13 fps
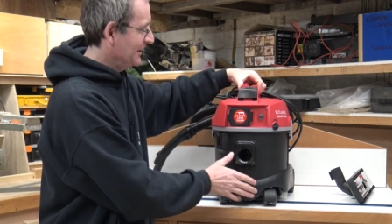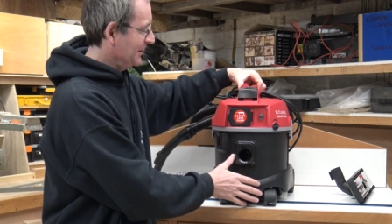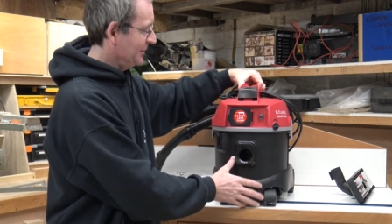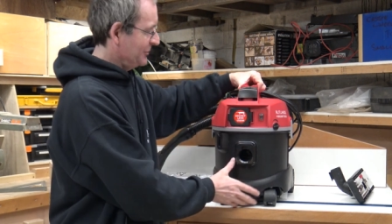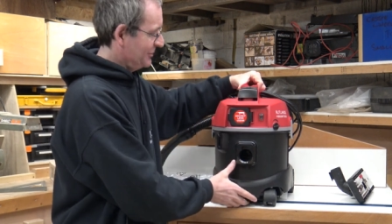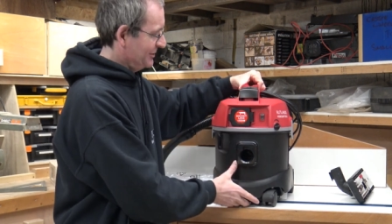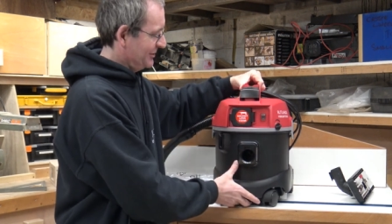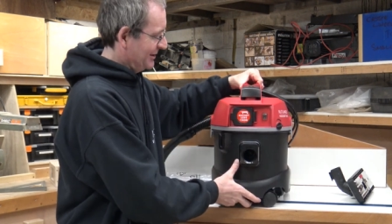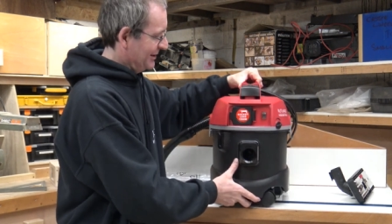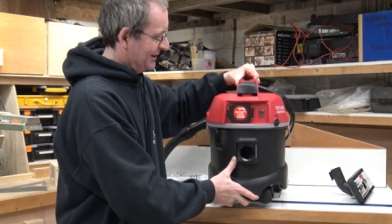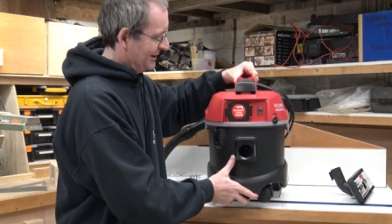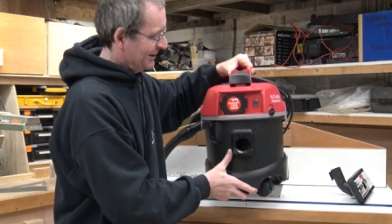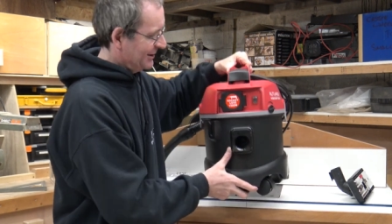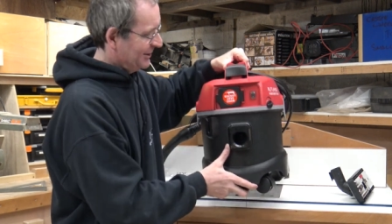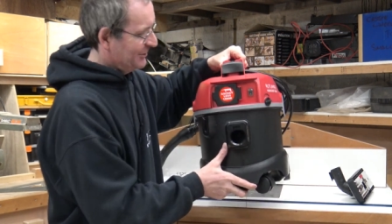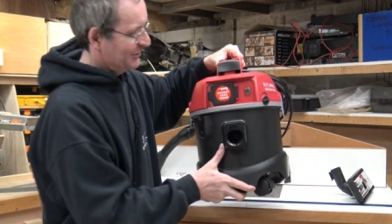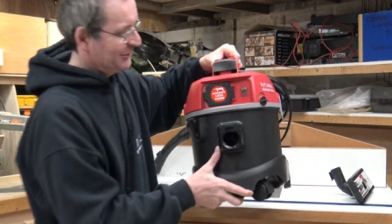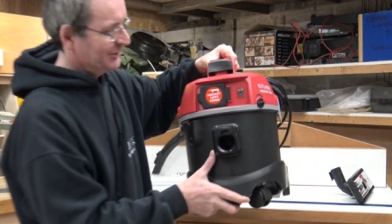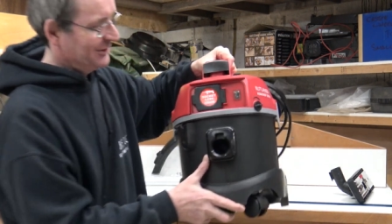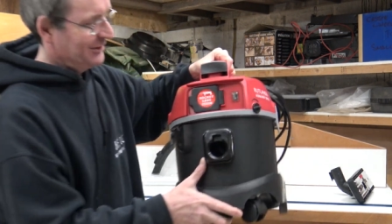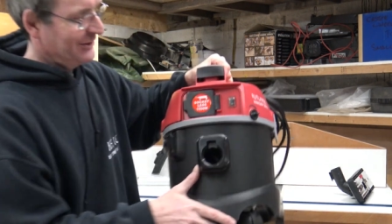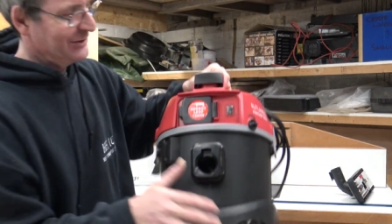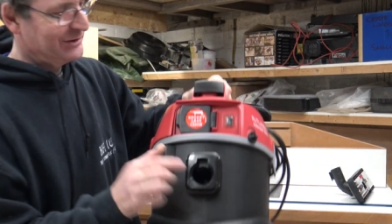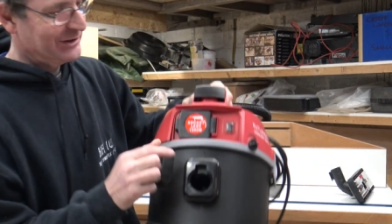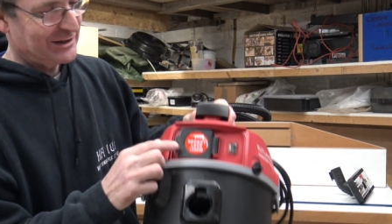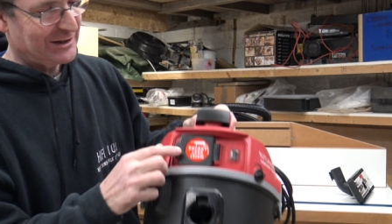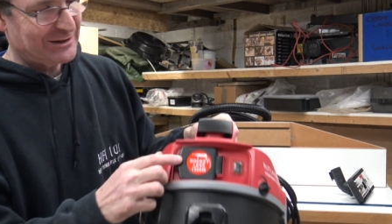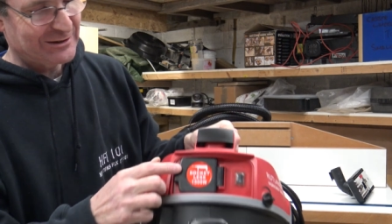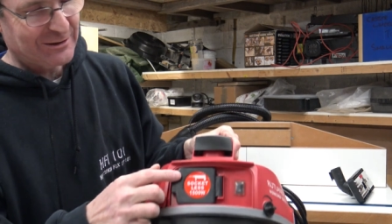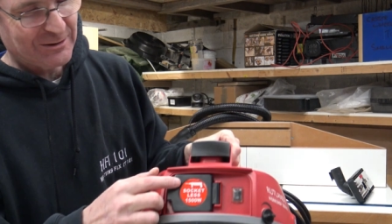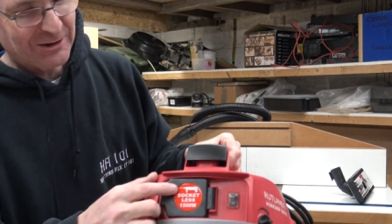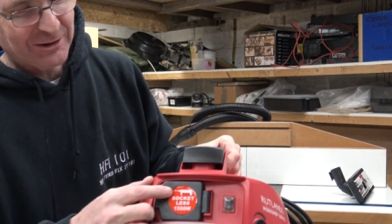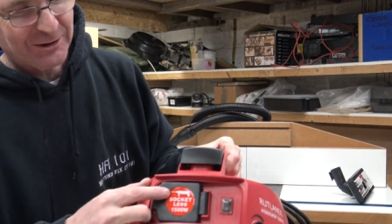I'll try and get that closer. You can see there's a, a